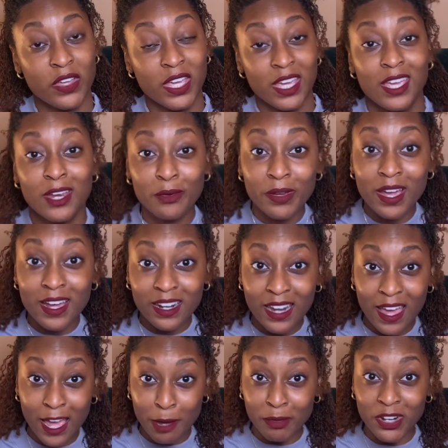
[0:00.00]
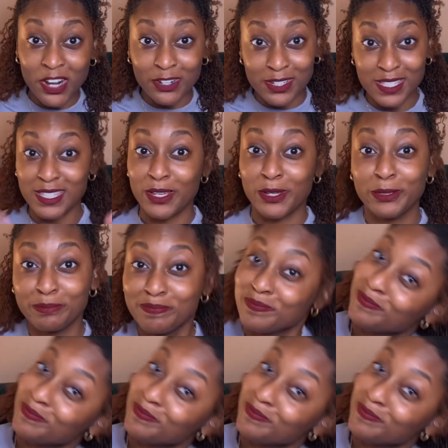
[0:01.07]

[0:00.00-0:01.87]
and here we are today. I'm a nurse, so